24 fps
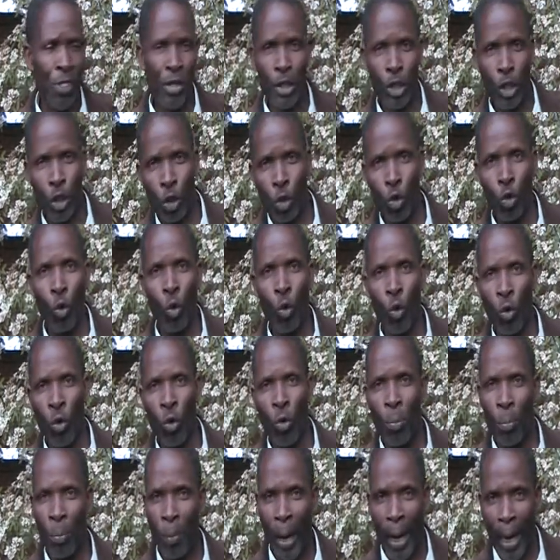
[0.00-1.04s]
2
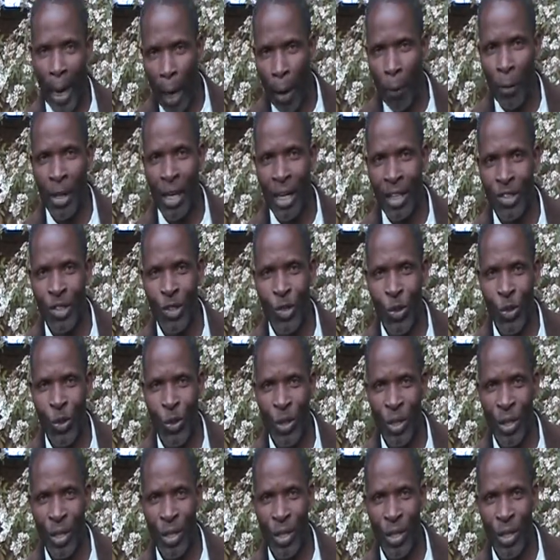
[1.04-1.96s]
Malawians.